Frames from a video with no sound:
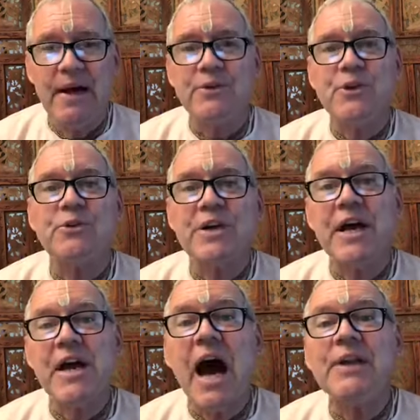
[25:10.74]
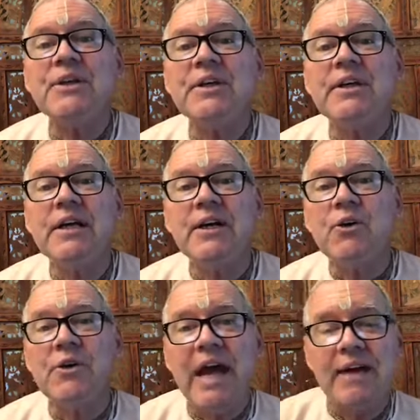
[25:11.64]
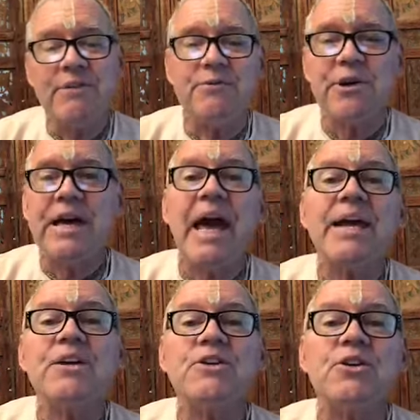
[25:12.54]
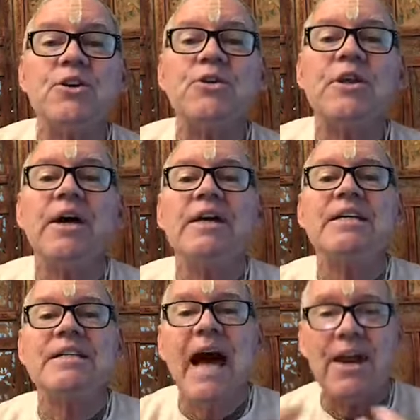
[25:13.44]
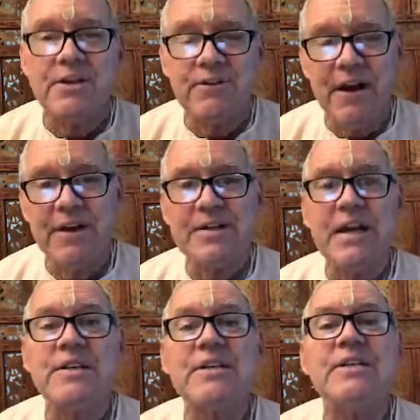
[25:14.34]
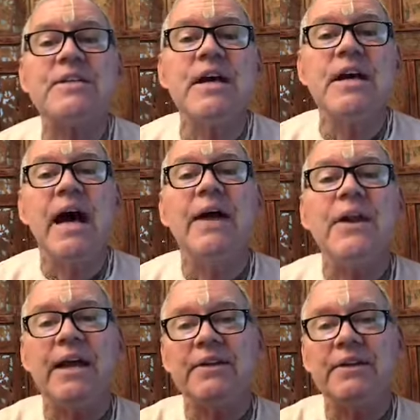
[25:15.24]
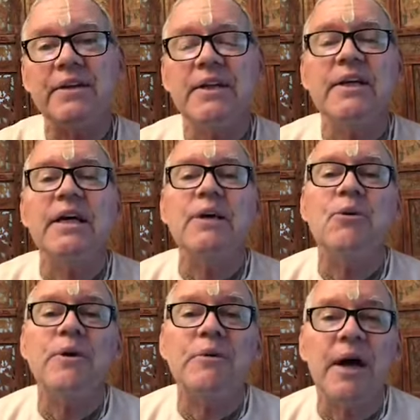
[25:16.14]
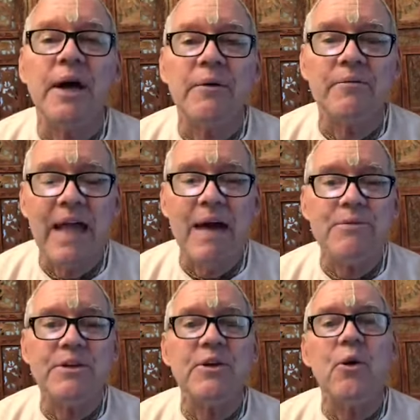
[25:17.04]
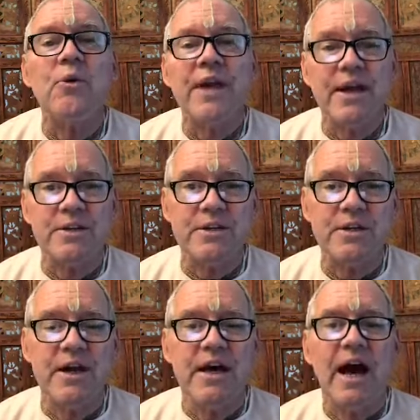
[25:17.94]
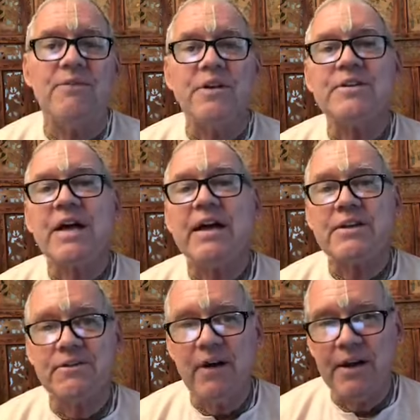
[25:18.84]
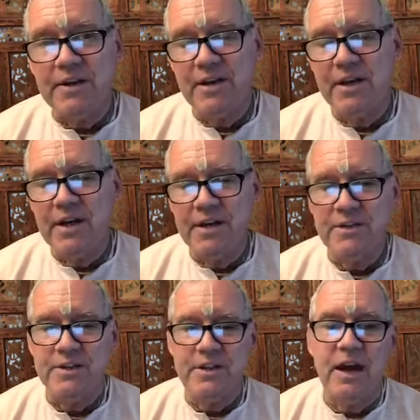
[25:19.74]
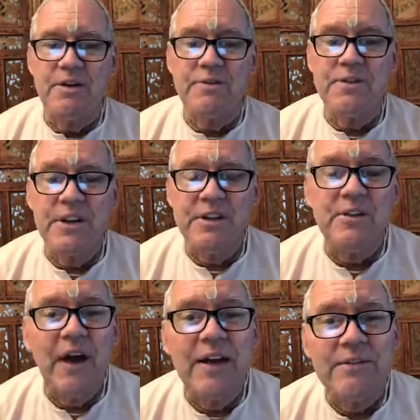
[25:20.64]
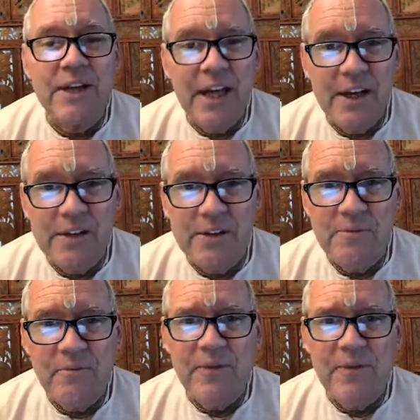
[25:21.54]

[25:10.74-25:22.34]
until Yayati could, having regained his youth, satisfy his senses, and then he would uh, lapse into old age, having satisfied his desires for sense gratification.